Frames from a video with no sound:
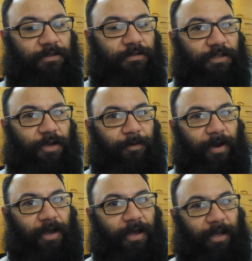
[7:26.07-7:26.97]
So
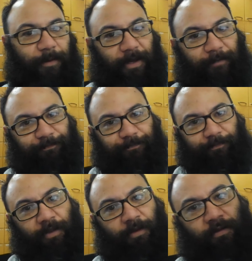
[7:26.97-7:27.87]
anyway,
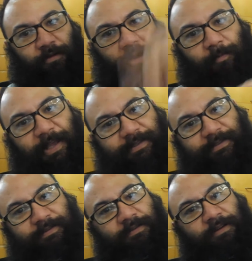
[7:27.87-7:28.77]
God
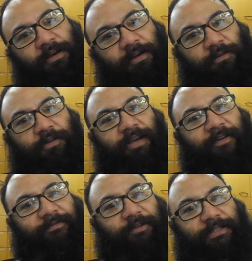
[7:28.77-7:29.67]
bless, look
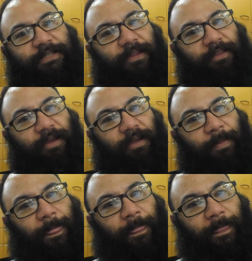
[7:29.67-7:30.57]
after each other,
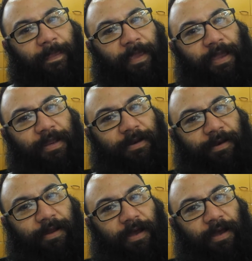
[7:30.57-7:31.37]
and